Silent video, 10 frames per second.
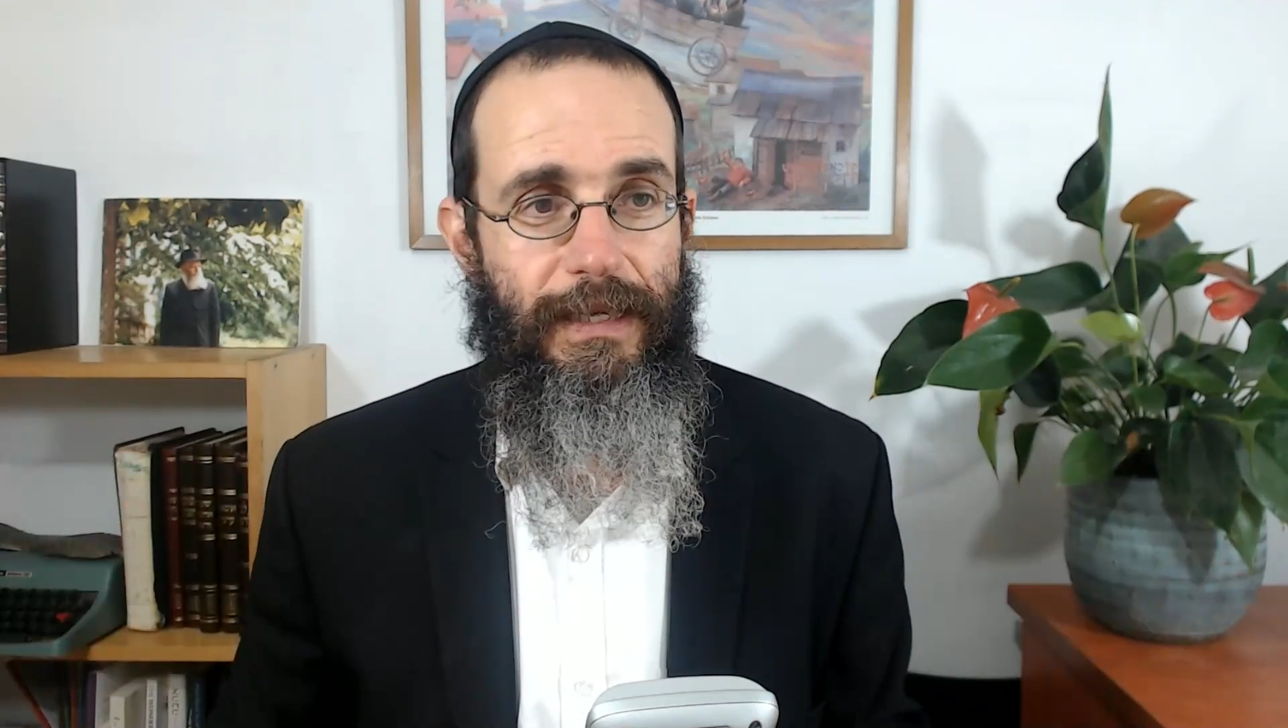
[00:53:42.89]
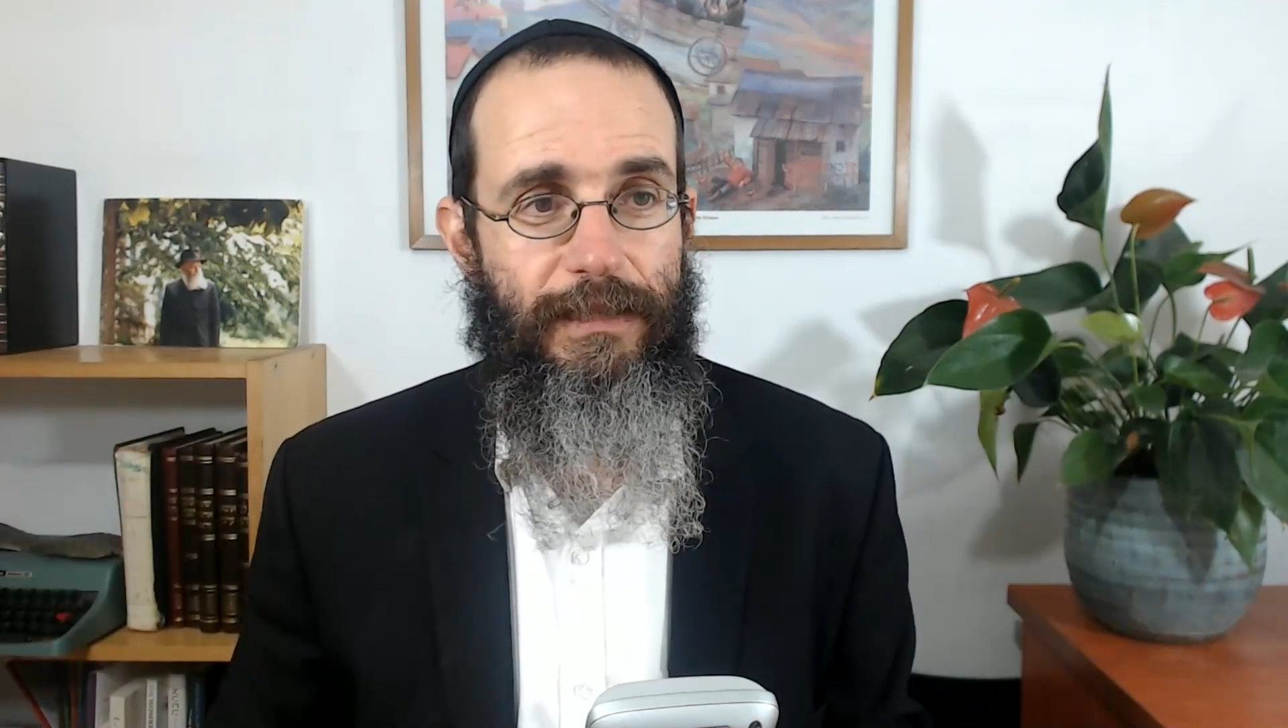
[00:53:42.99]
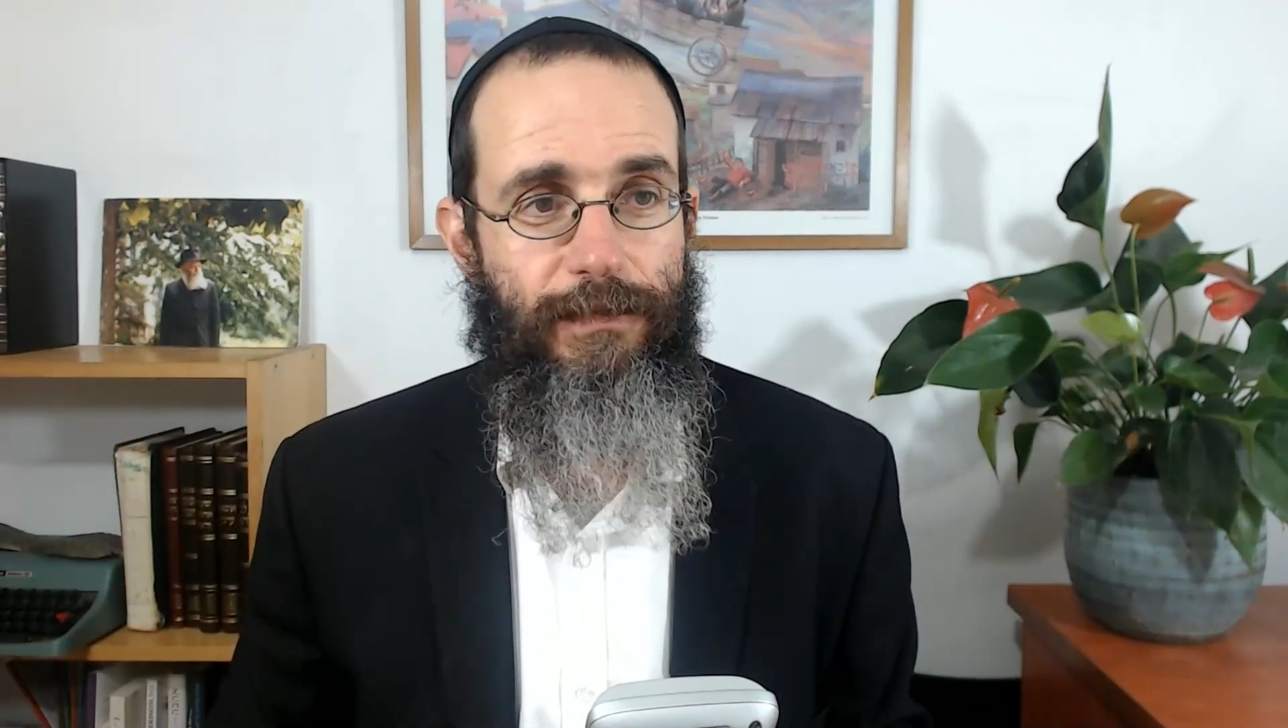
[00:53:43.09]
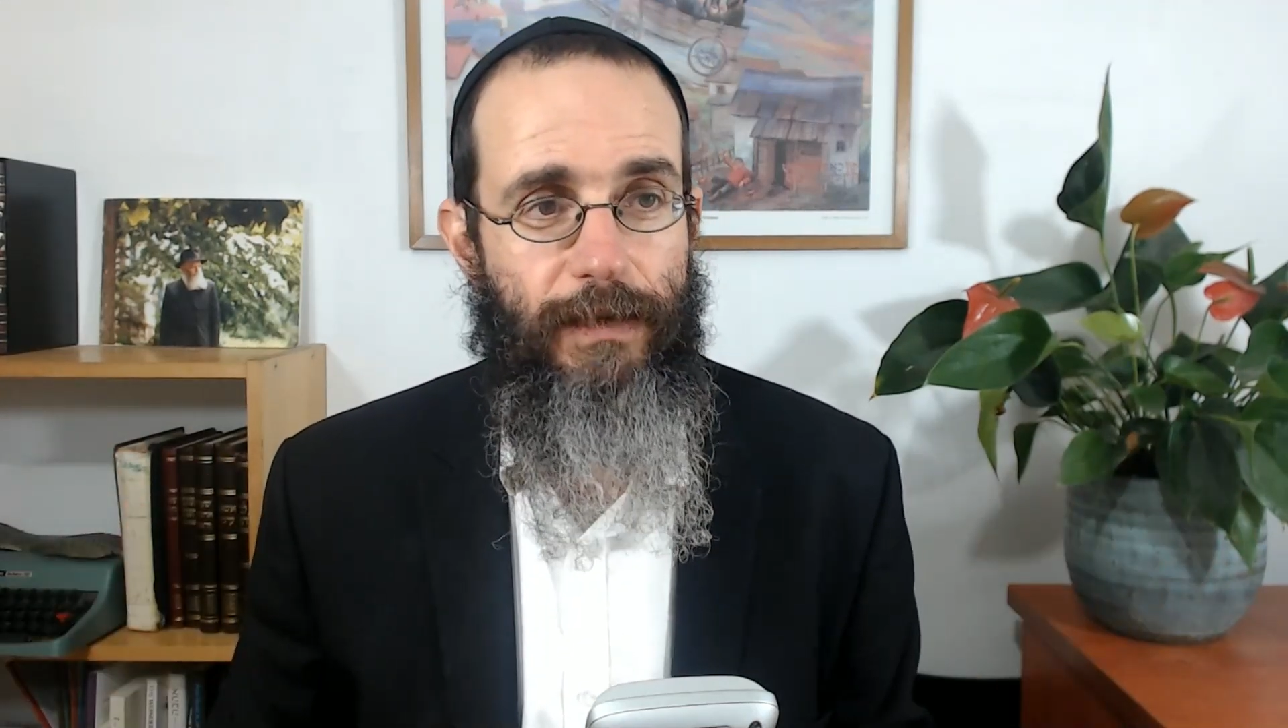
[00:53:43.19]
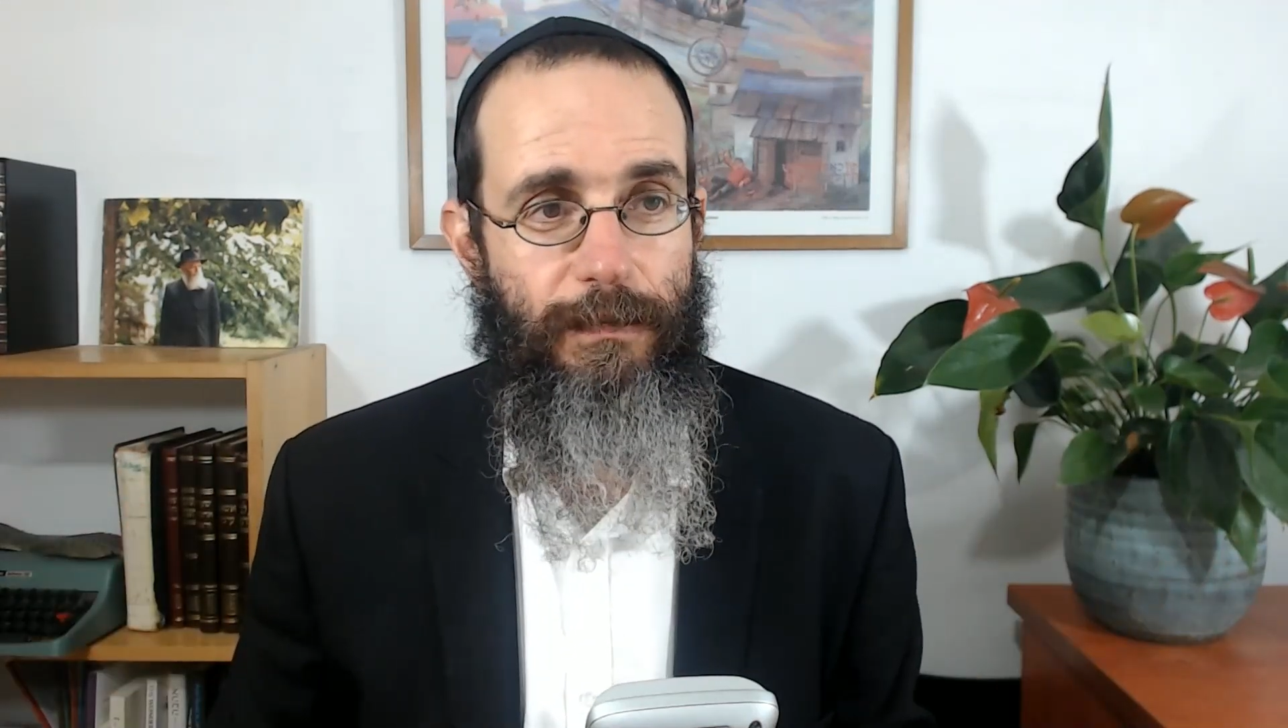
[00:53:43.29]
in
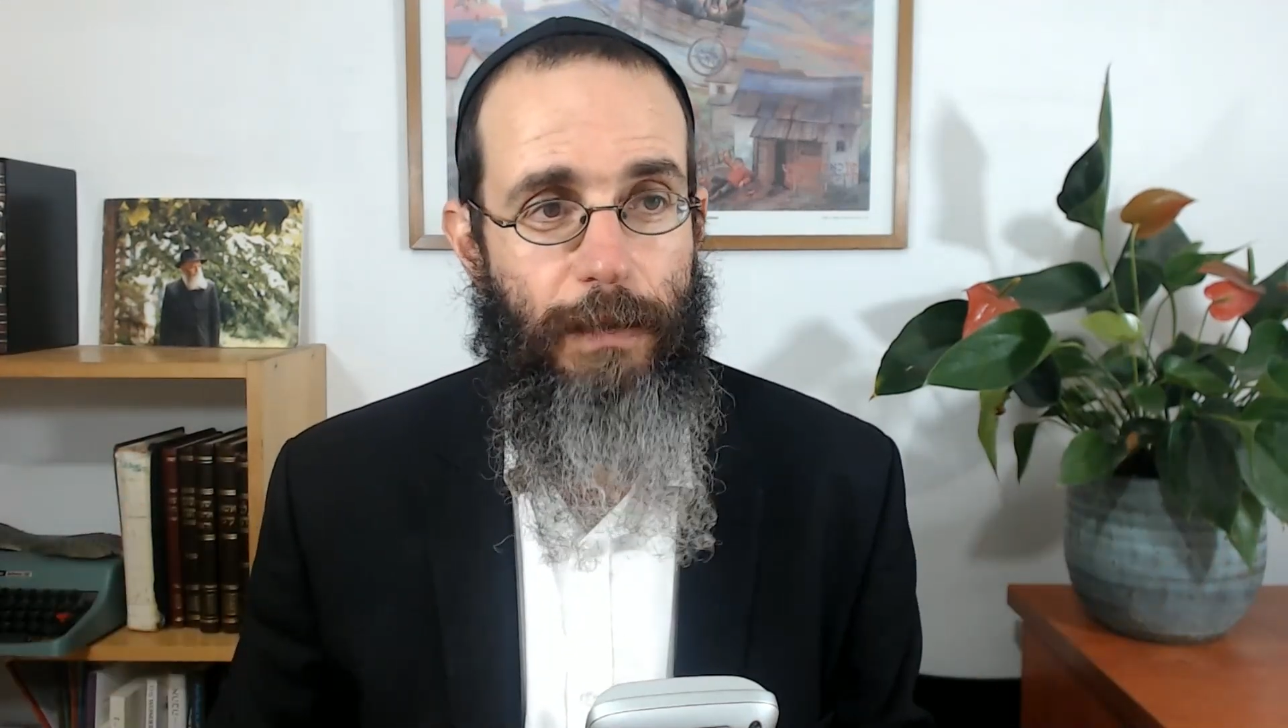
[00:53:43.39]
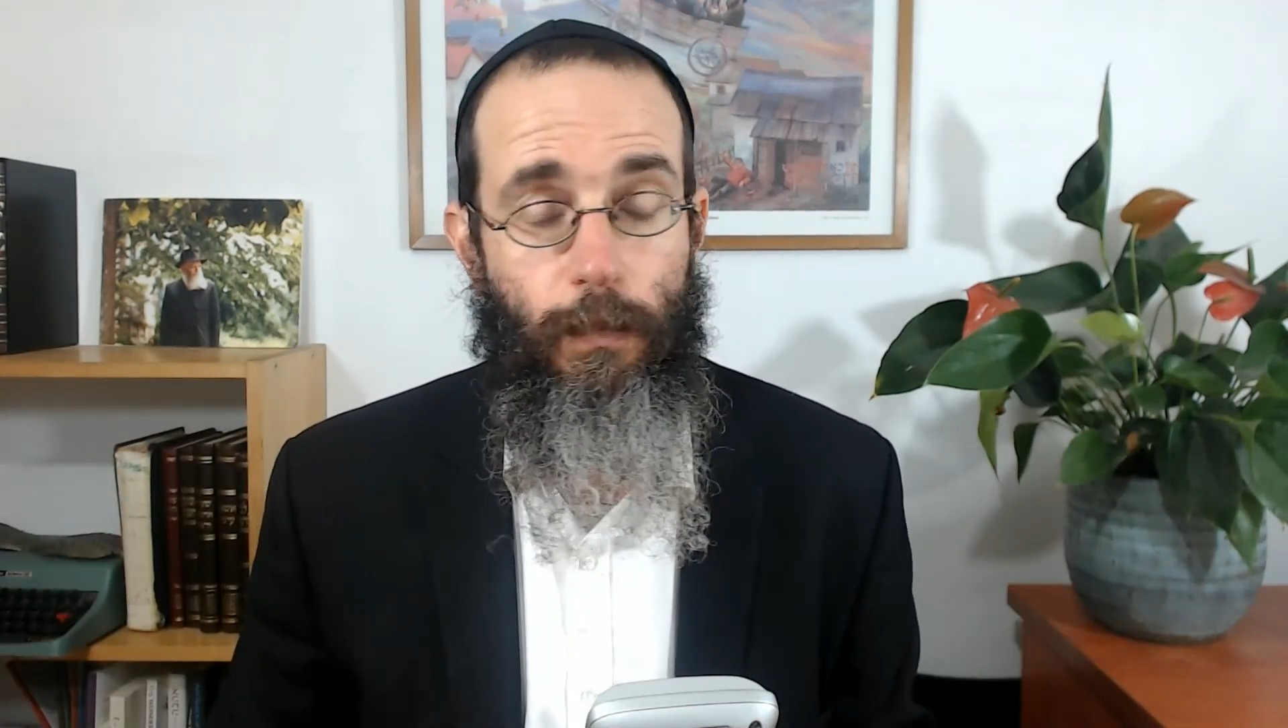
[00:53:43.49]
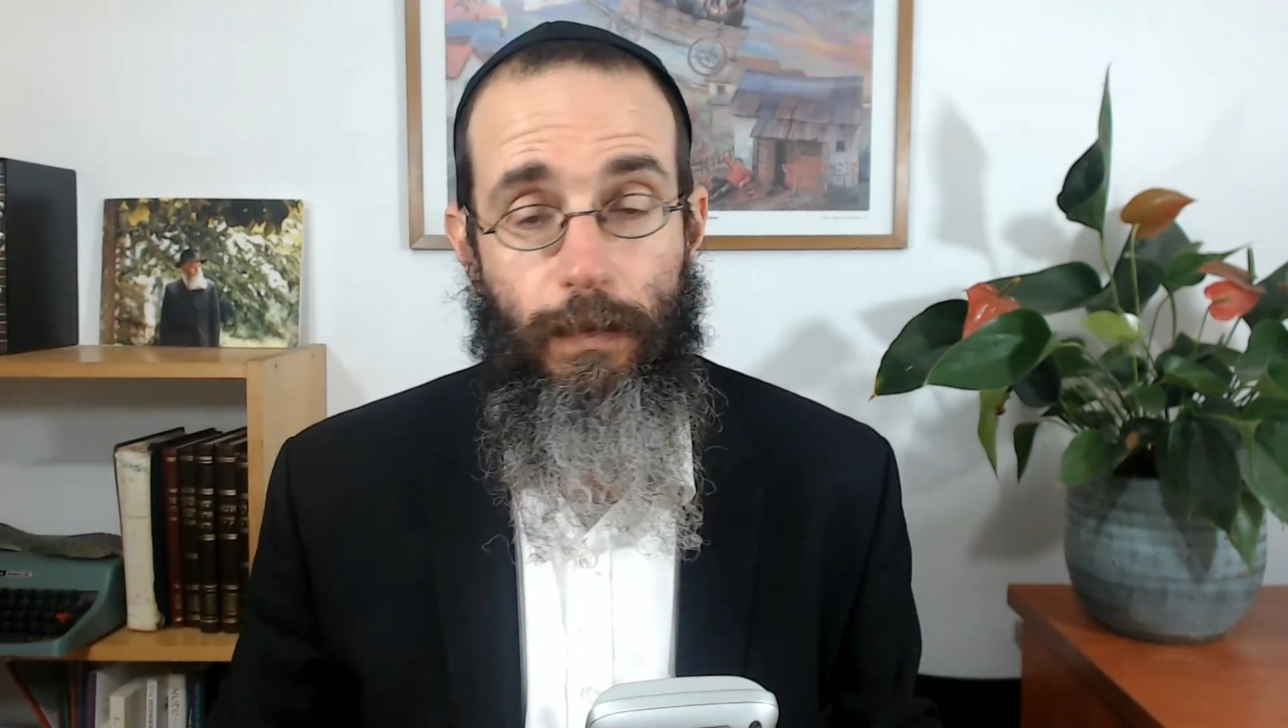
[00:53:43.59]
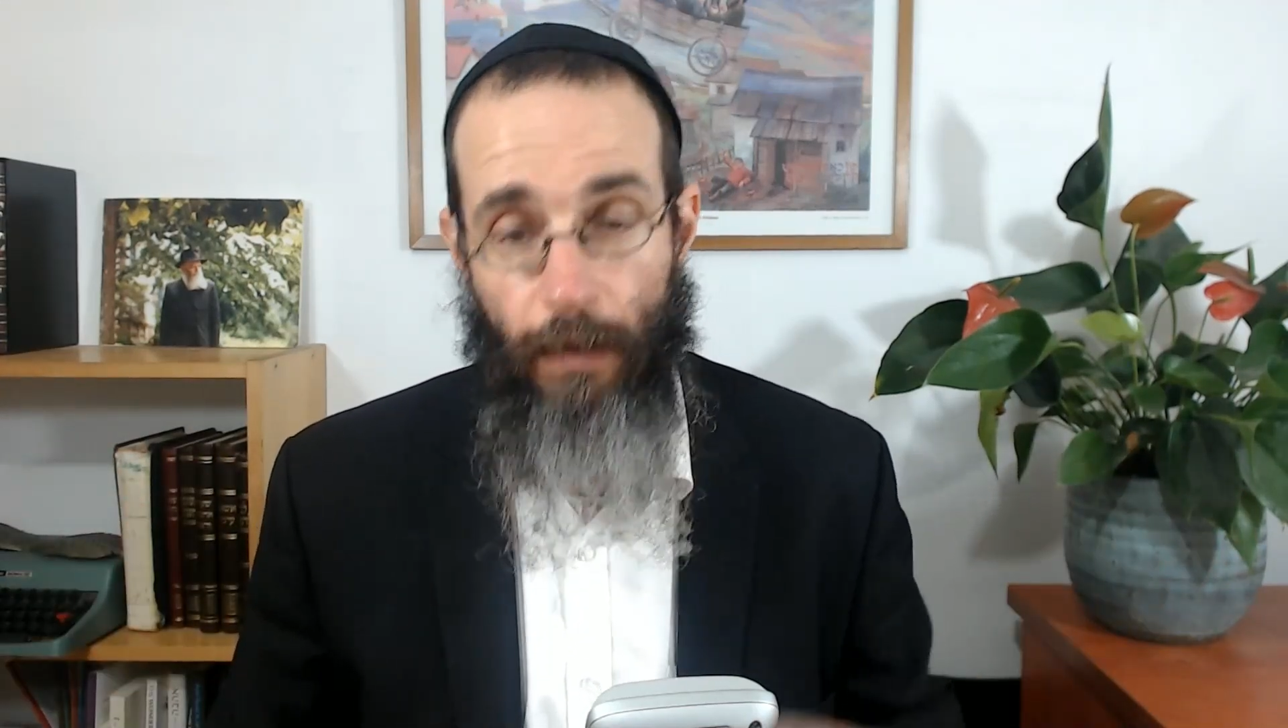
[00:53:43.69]
Israel, but